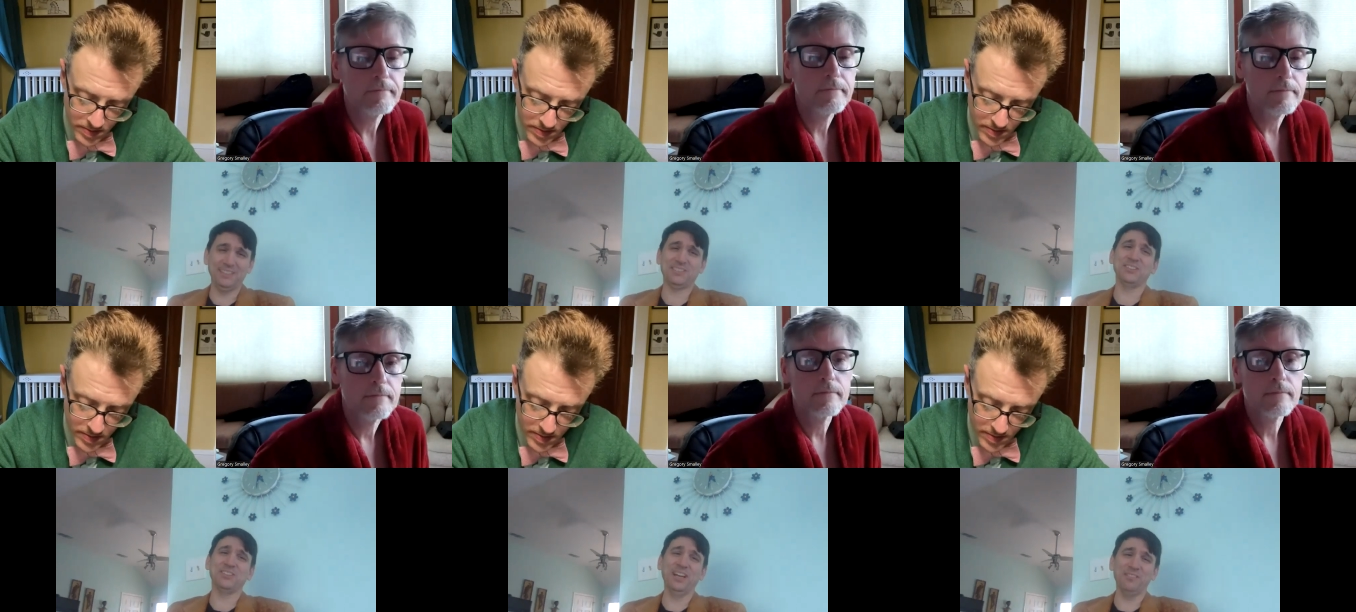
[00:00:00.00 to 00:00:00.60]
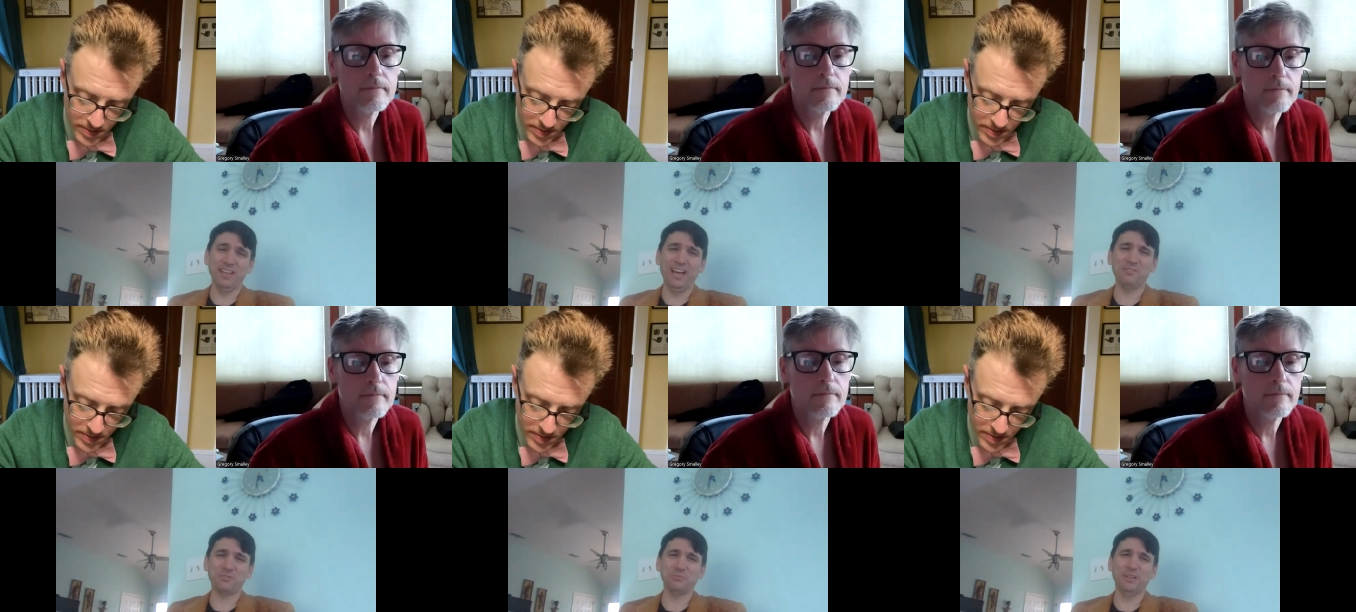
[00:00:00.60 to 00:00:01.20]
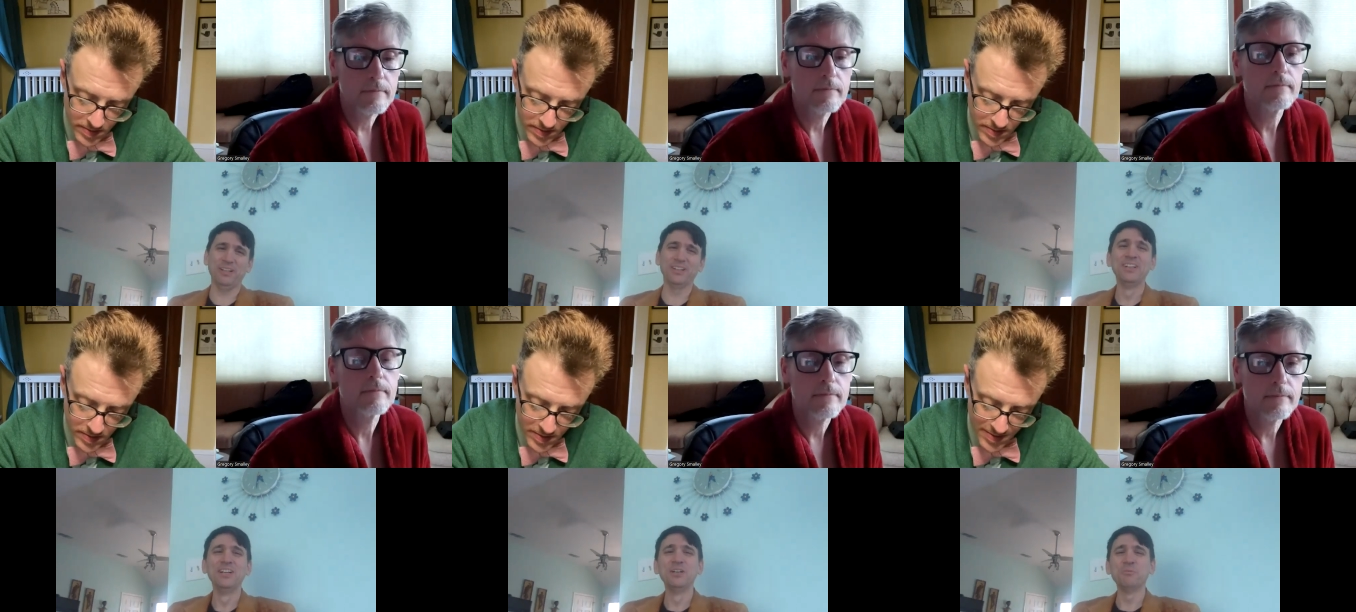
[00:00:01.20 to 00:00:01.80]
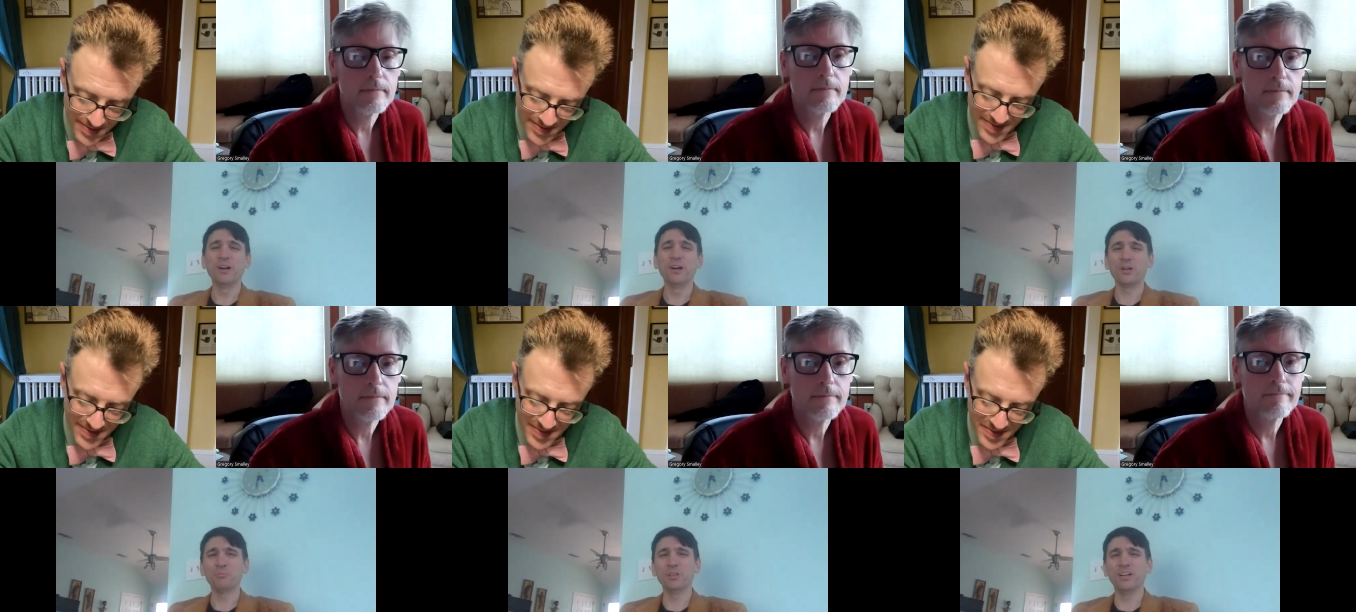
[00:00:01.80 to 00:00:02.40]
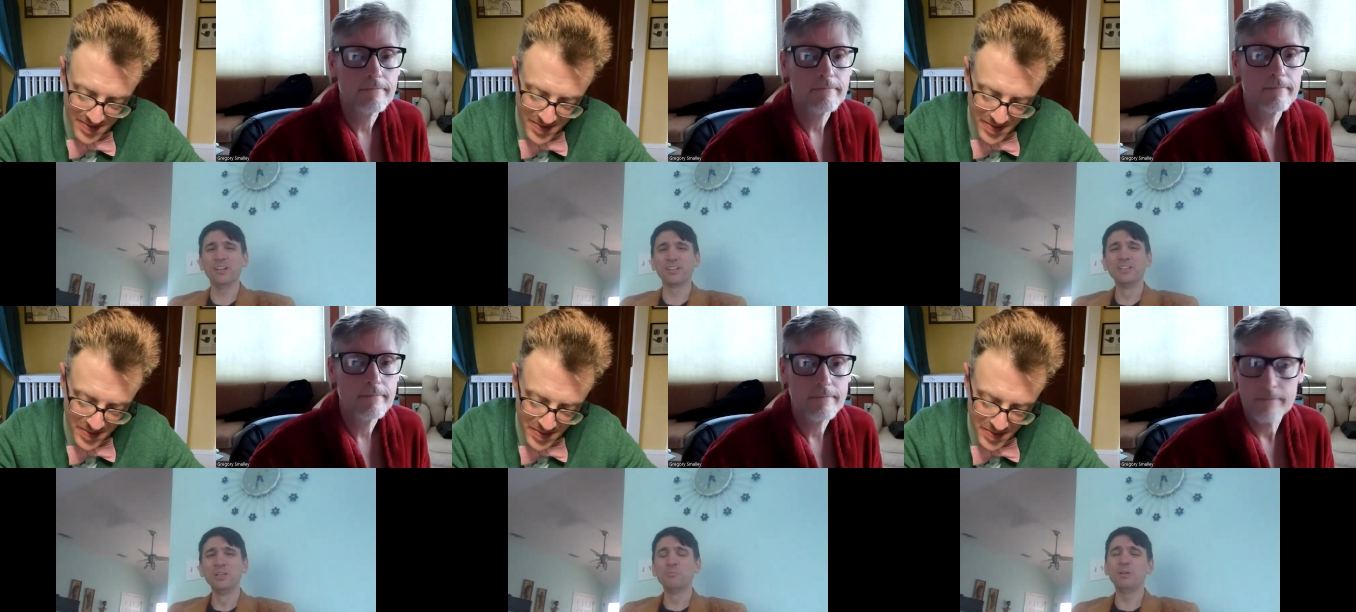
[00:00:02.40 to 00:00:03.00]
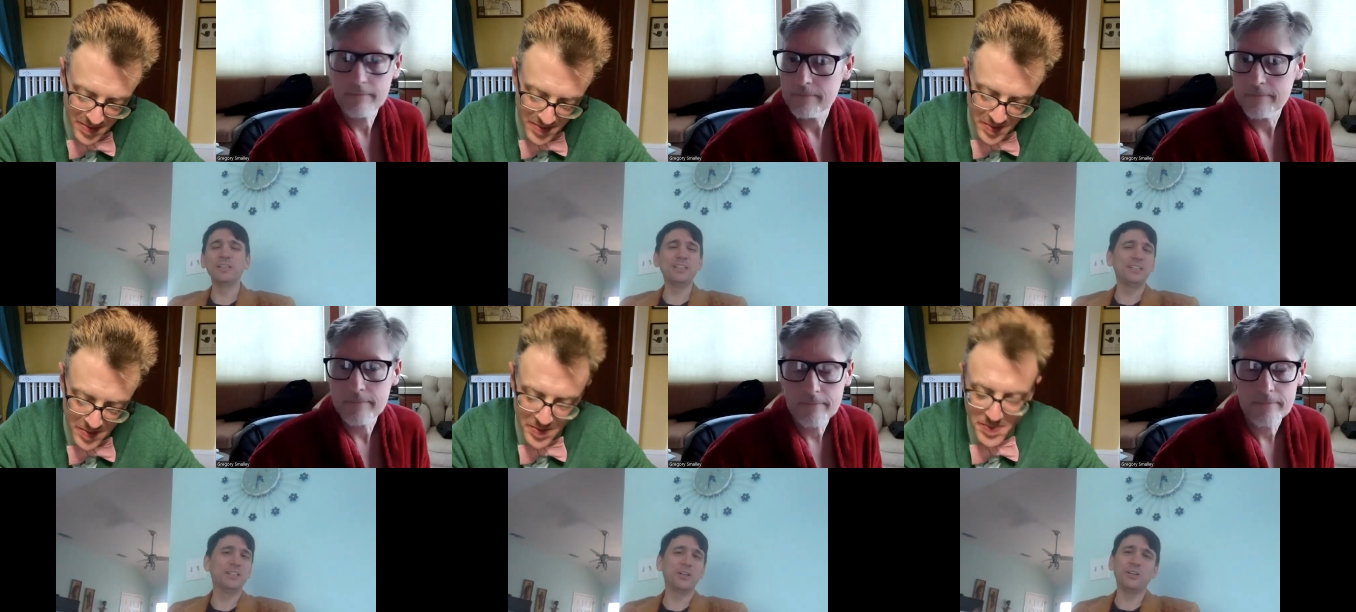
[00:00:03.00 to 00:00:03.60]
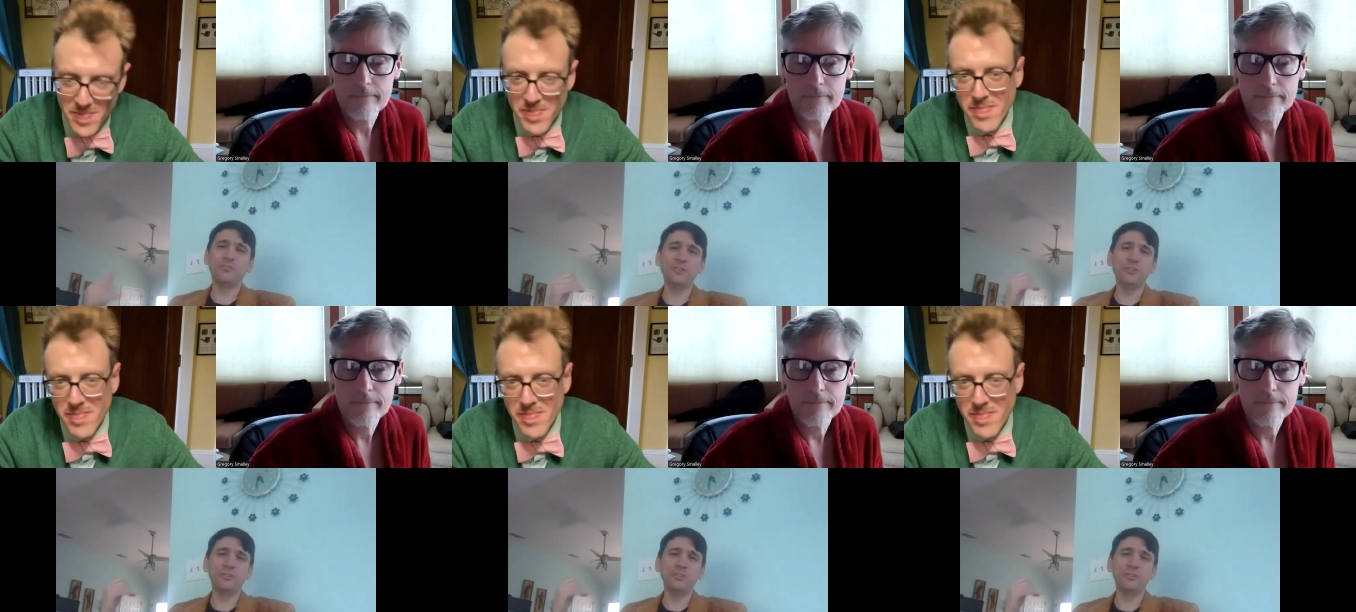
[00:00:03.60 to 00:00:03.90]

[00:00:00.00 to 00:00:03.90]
Speaker 1: Still have that for my my art blog, but you know if